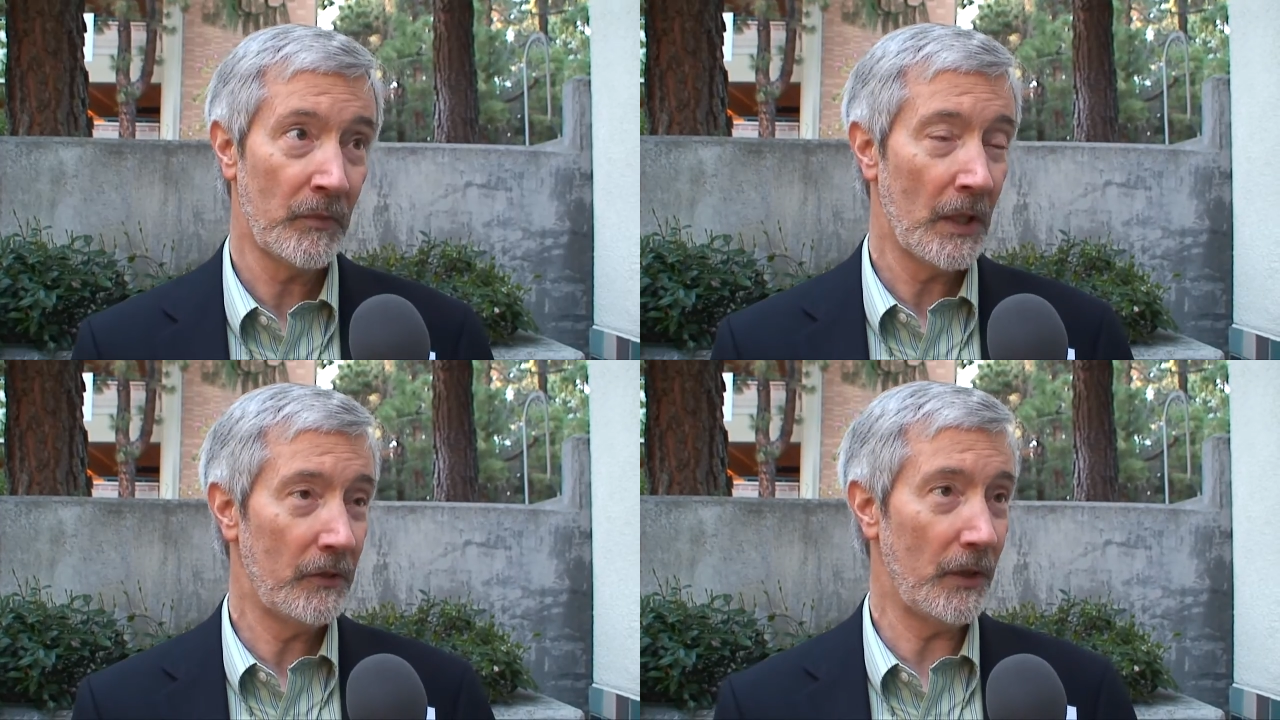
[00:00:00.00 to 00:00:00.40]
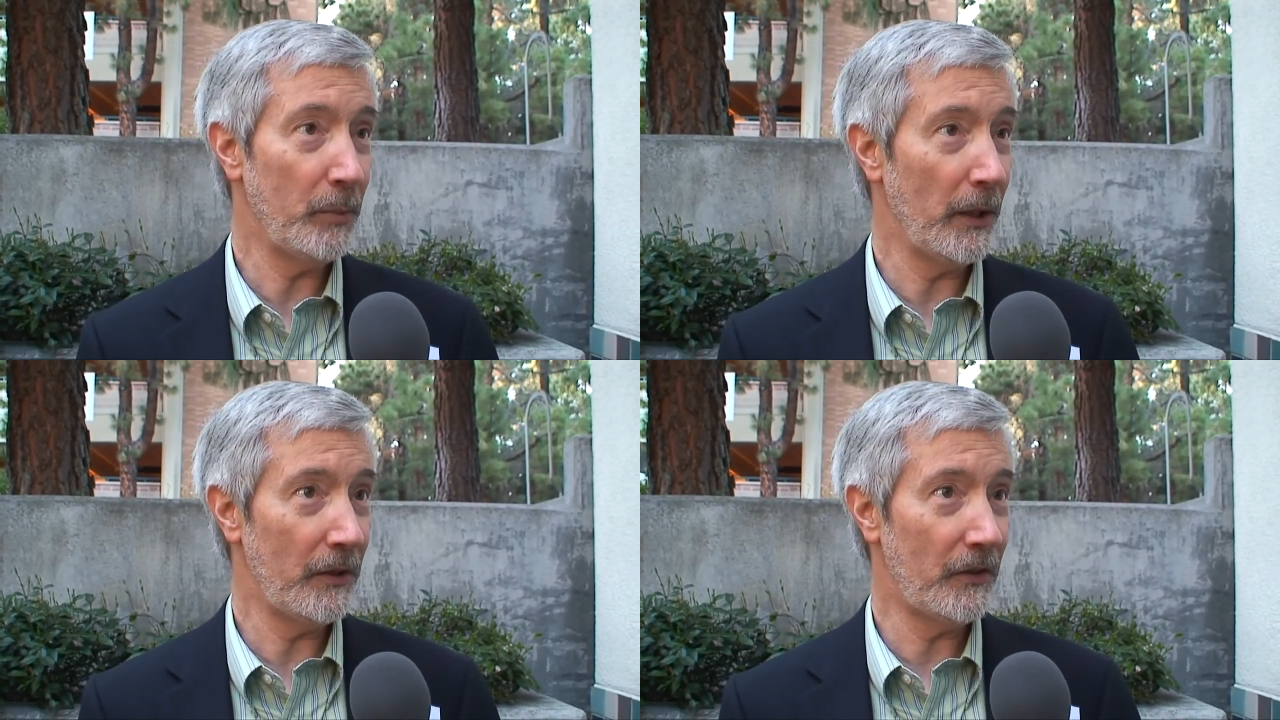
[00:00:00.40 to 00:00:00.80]
some
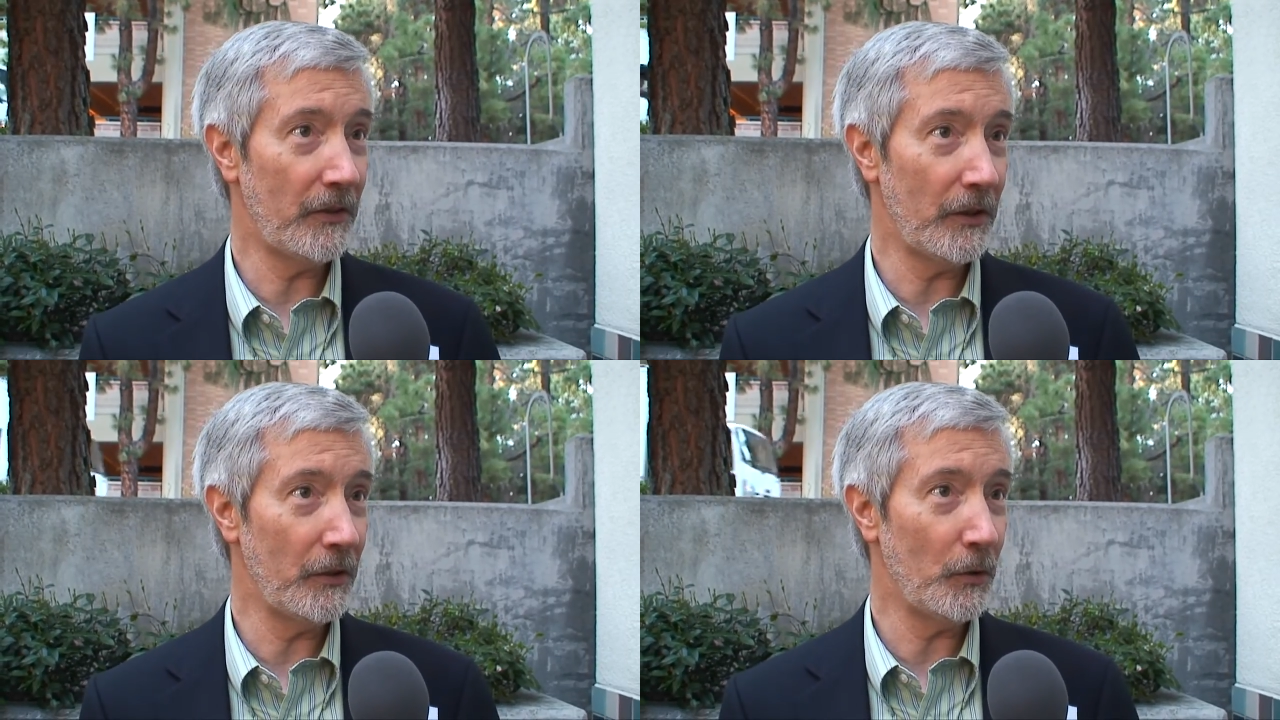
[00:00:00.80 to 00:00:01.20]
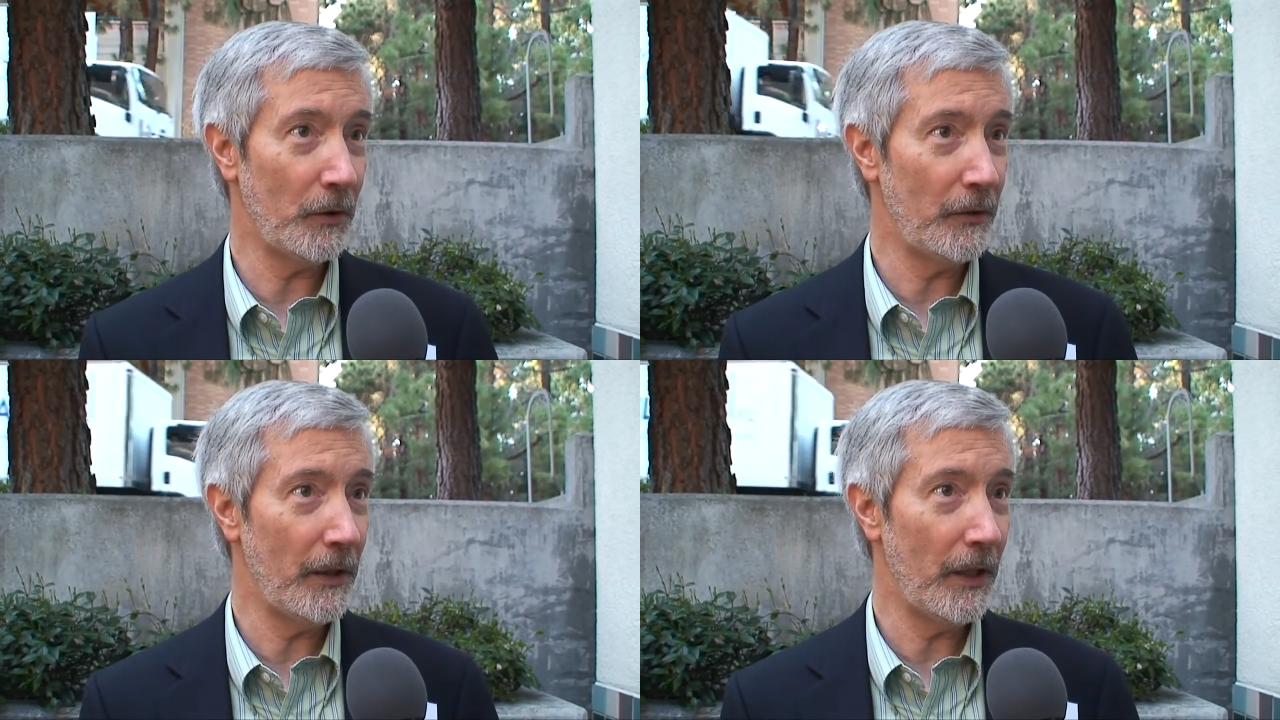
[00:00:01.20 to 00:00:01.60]
places in
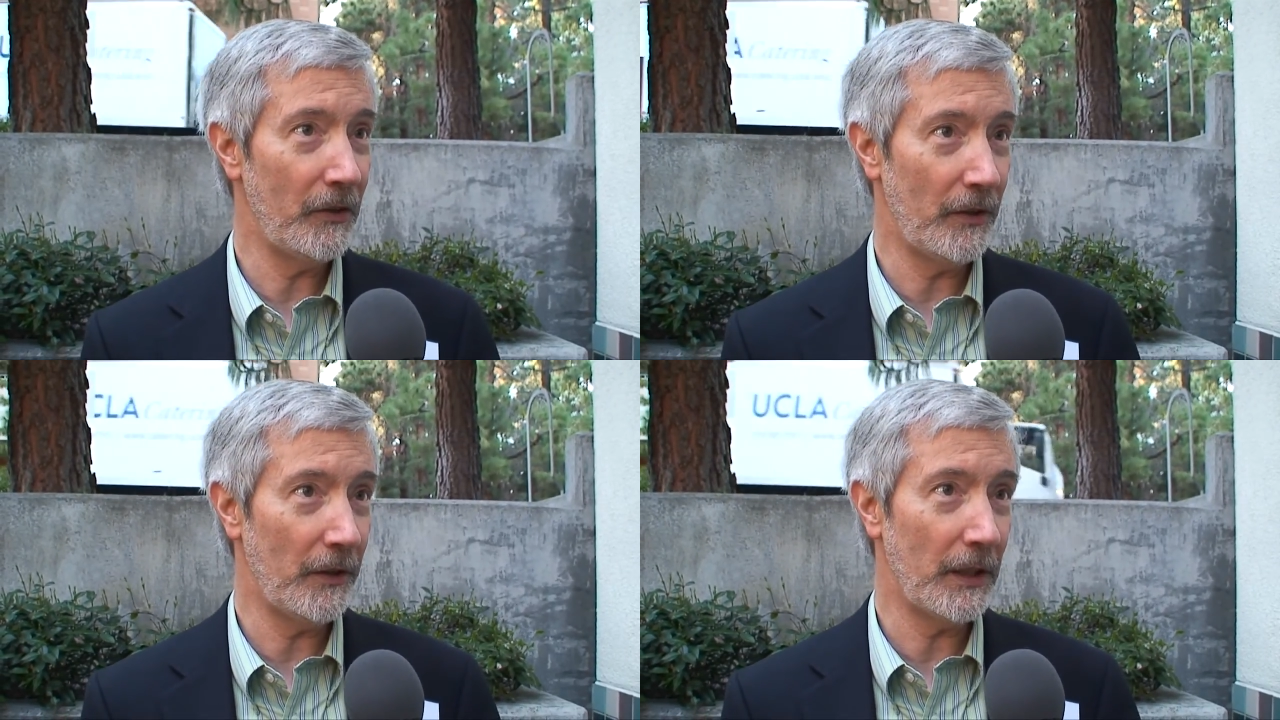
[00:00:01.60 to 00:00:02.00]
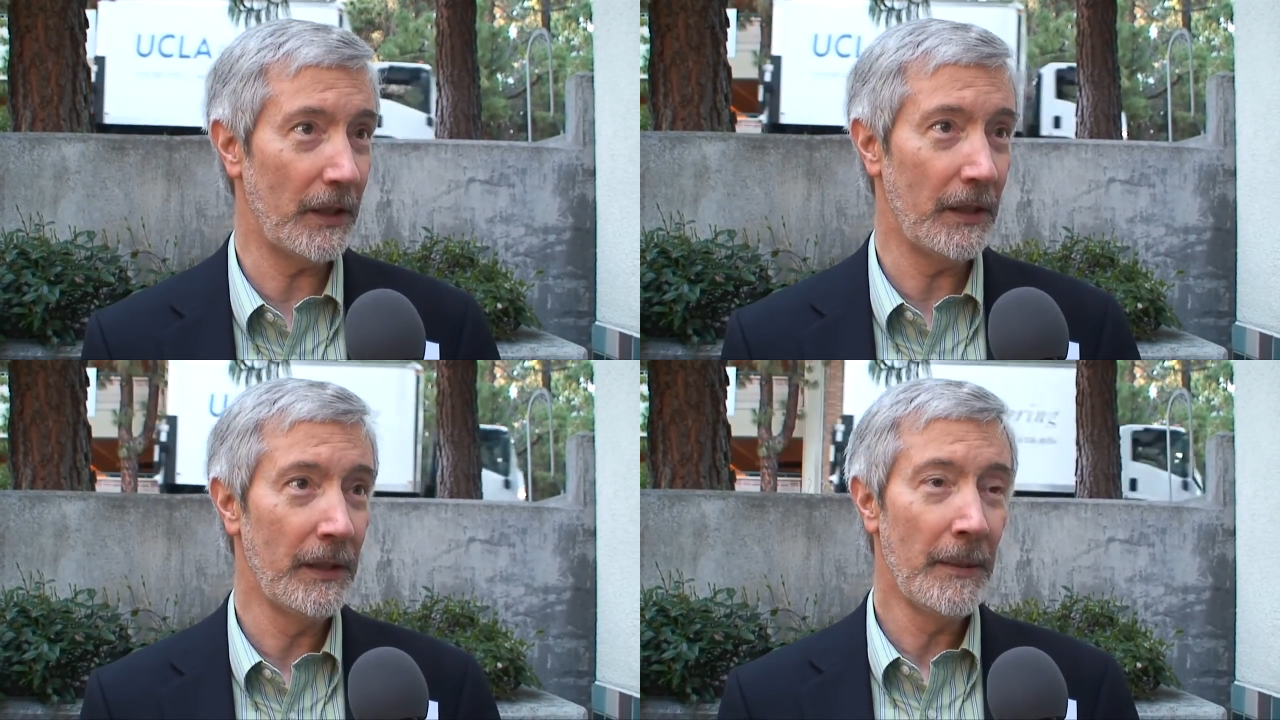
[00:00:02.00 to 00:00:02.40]
northern Nigeria,